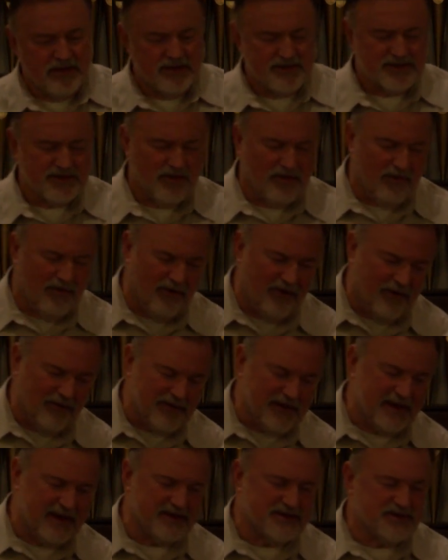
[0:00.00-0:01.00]
So all
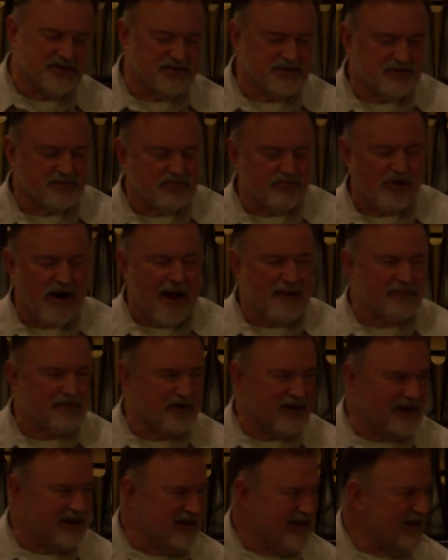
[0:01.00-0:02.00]
the issues of
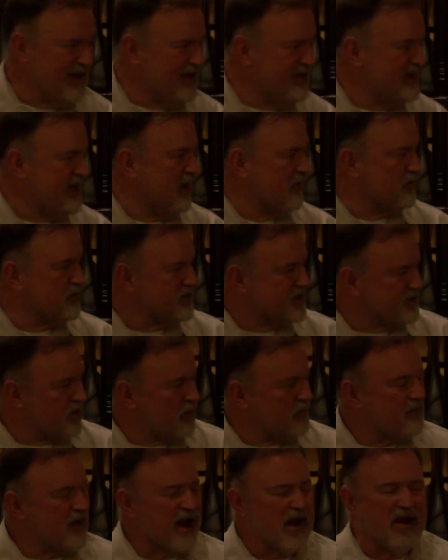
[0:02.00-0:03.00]
property that were
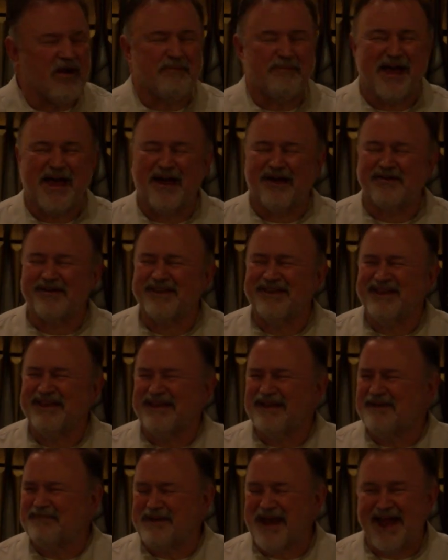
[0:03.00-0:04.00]
so paramount
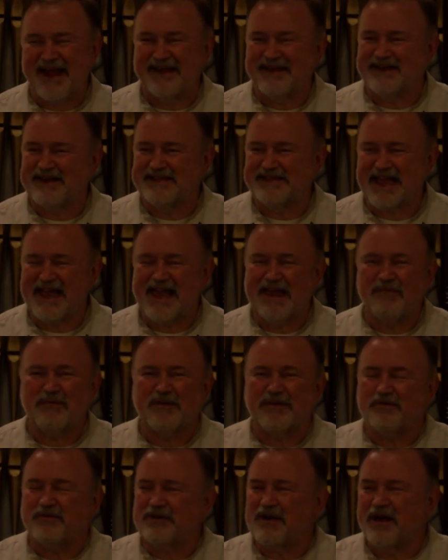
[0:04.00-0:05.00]
back in the day
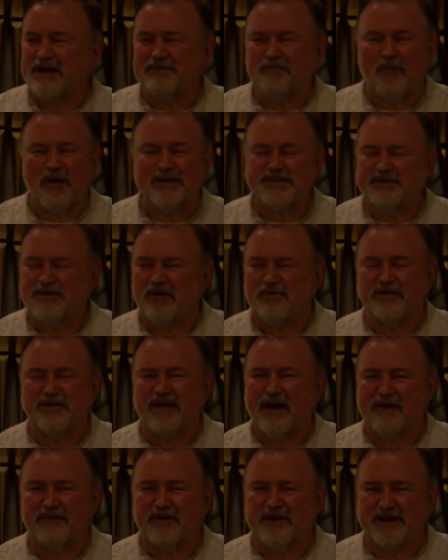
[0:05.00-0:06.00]
when there was no
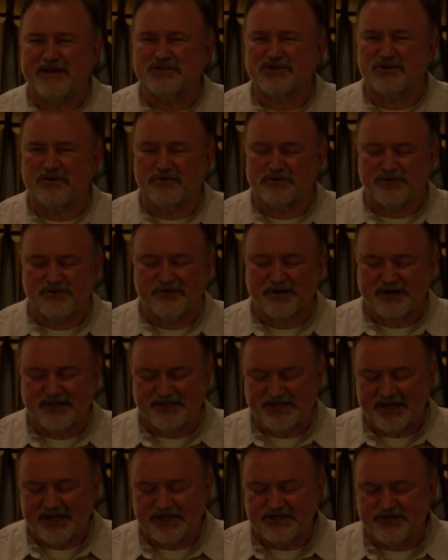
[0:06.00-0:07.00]
governing church
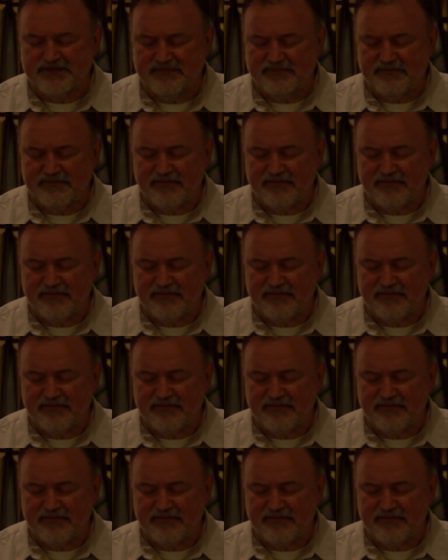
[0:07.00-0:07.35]
organization